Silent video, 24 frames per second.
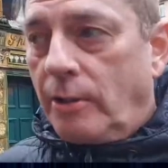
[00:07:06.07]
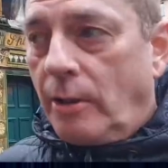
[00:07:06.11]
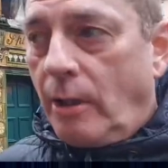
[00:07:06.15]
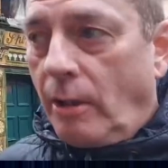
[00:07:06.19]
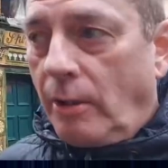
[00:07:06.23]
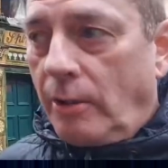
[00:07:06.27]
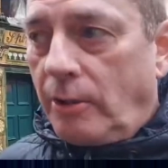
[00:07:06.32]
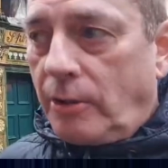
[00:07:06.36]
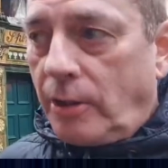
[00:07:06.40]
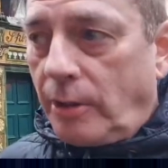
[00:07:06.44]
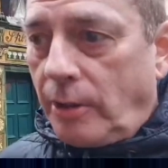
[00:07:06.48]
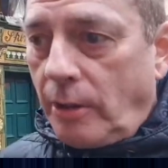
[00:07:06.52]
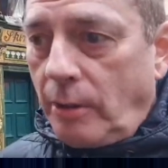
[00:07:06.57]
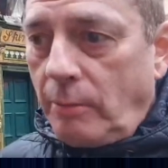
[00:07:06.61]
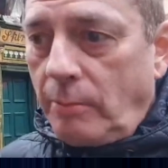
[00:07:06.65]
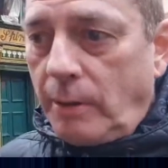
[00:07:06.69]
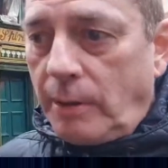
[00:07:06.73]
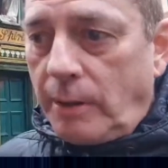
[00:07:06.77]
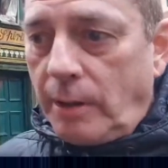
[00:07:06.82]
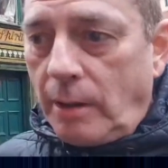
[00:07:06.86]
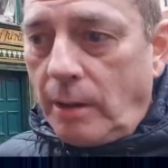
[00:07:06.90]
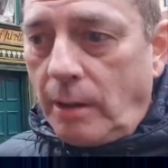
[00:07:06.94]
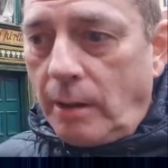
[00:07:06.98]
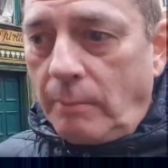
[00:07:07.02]
It's to do with
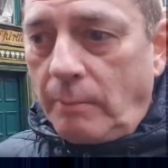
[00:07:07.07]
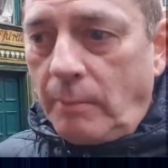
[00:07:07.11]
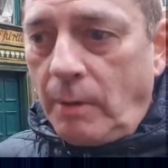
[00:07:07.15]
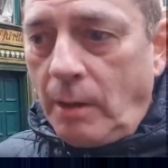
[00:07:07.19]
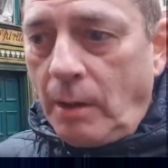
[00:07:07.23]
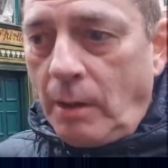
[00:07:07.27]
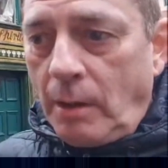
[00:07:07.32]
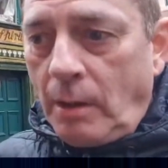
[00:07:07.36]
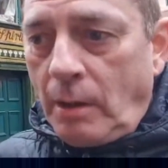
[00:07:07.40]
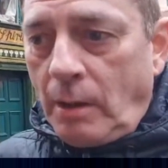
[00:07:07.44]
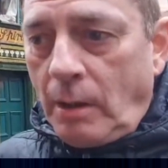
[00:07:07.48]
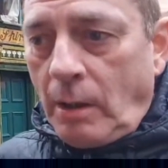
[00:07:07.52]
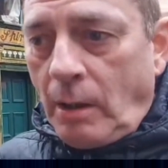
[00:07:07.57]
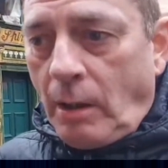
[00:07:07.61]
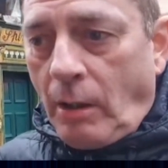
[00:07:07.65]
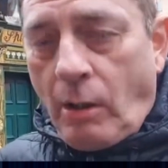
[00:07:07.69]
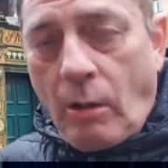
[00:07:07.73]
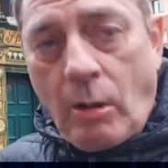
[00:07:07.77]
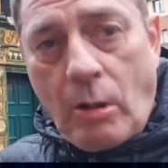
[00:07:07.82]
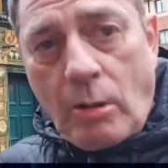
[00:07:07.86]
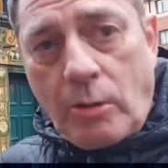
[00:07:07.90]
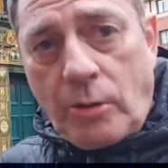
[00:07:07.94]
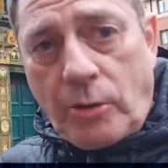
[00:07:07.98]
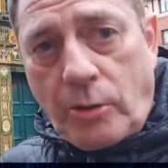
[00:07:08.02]
a
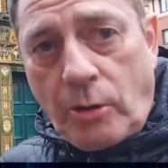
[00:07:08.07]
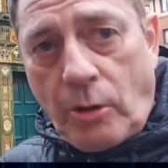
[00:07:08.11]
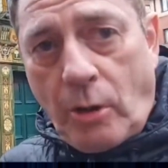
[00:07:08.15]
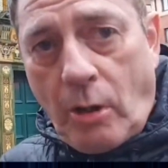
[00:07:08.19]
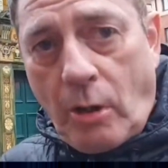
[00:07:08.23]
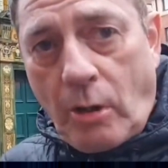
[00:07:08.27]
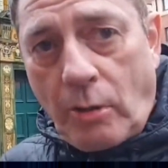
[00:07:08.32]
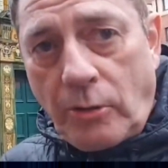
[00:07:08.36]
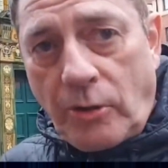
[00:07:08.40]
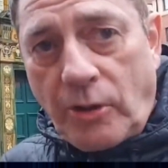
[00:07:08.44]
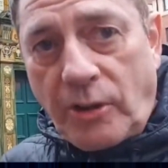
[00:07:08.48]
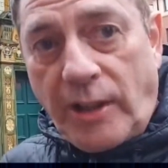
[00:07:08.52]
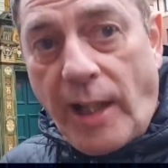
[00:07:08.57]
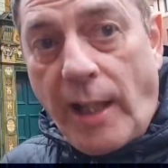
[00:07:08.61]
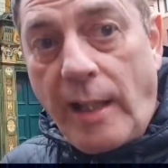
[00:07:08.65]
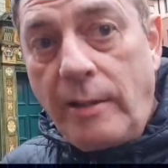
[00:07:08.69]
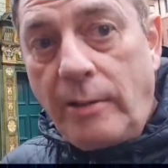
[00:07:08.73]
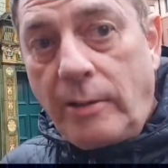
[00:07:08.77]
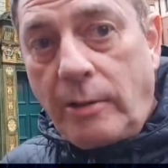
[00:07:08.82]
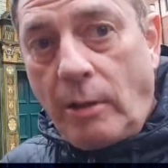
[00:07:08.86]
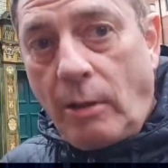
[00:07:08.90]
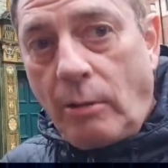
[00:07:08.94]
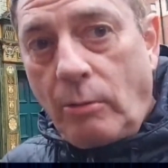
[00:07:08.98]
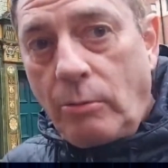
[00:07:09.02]
horse-drawn
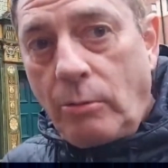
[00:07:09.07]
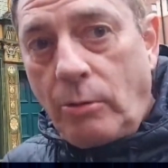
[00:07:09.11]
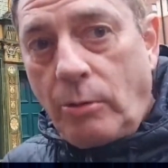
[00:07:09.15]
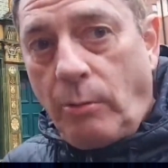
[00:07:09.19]
stagecoach what